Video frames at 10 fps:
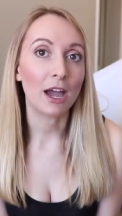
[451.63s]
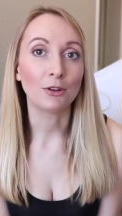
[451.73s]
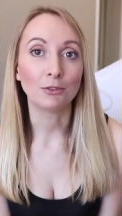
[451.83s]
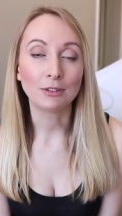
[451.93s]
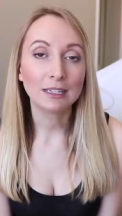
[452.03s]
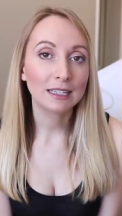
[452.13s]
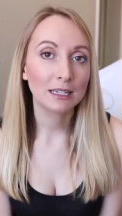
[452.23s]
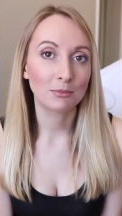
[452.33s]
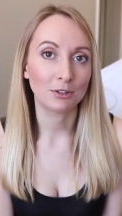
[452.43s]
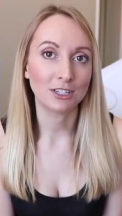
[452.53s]
I would
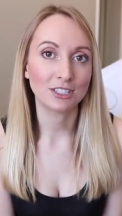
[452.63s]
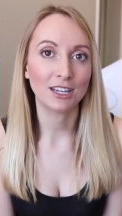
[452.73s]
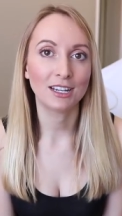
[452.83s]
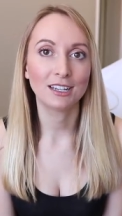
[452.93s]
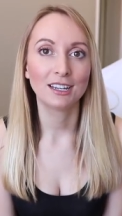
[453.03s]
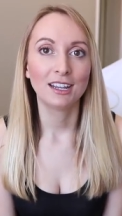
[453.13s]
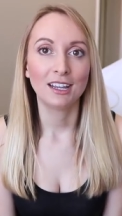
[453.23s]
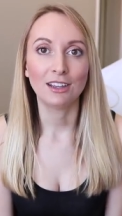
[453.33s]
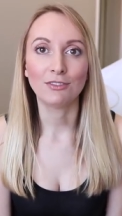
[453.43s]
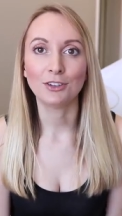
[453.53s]
really appreciate it
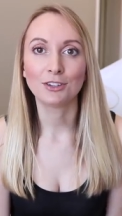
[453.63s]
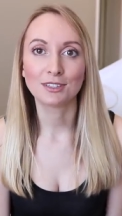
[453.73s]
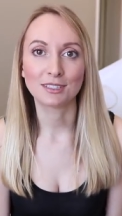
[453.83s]
if you could